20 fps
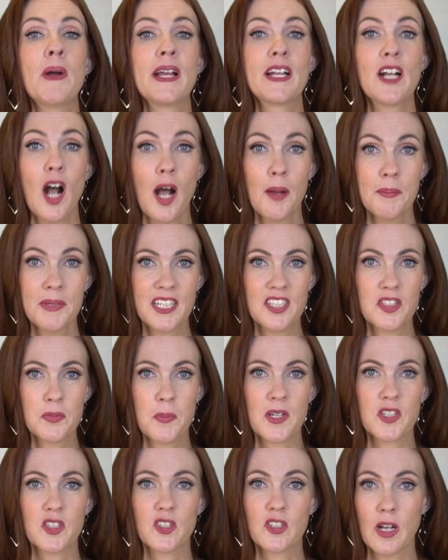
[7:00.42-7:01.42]
comedy
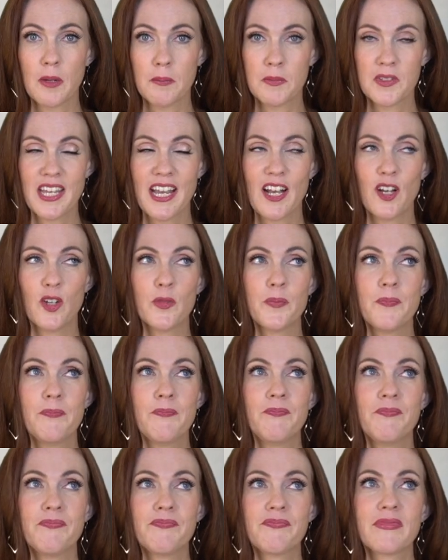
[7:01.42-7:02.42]
special comes out
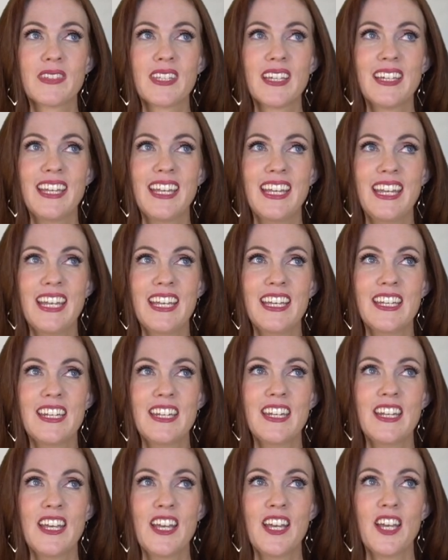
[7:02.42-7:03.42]

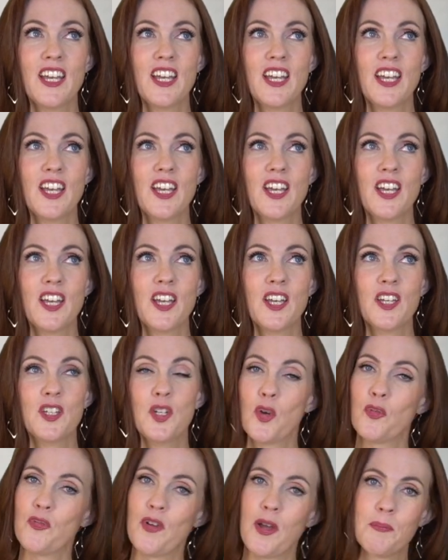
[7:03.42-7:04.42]
in
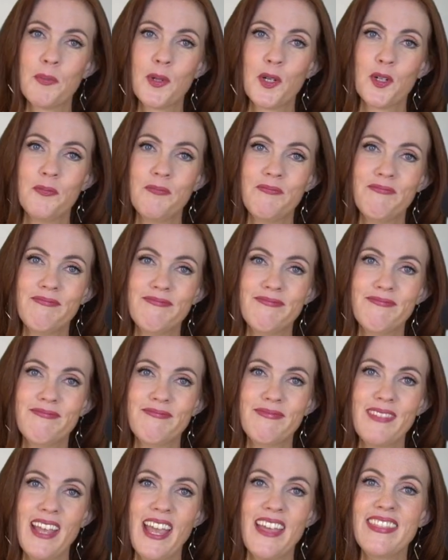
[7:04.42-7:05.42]
November.
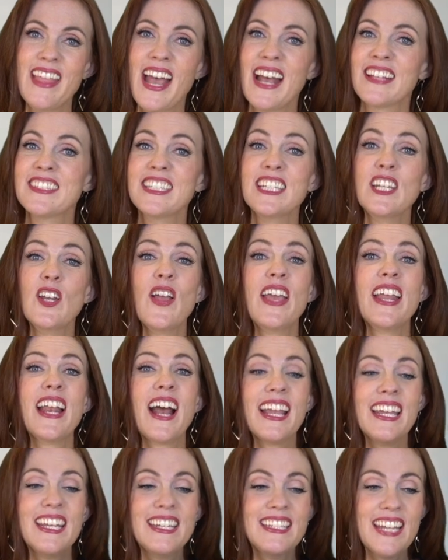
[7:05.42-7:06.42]
And that's, and
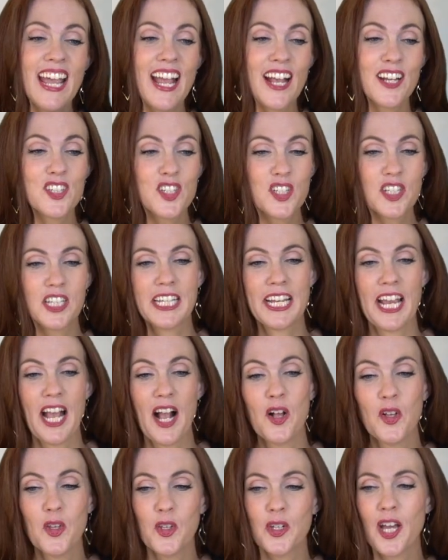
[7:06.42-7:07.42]
I intentionally
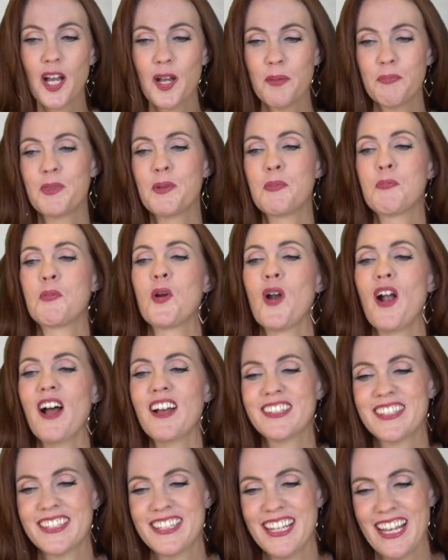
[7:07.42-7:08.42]
held up the
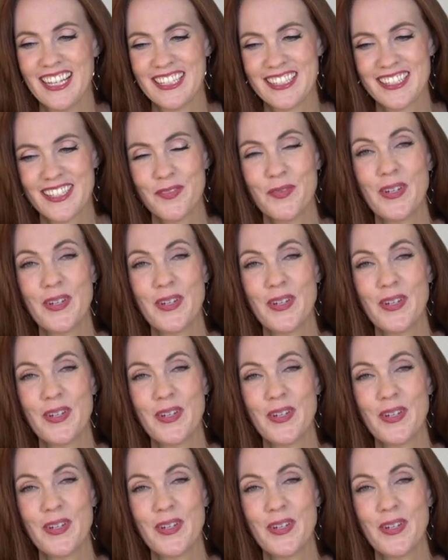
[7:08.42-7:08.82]
process.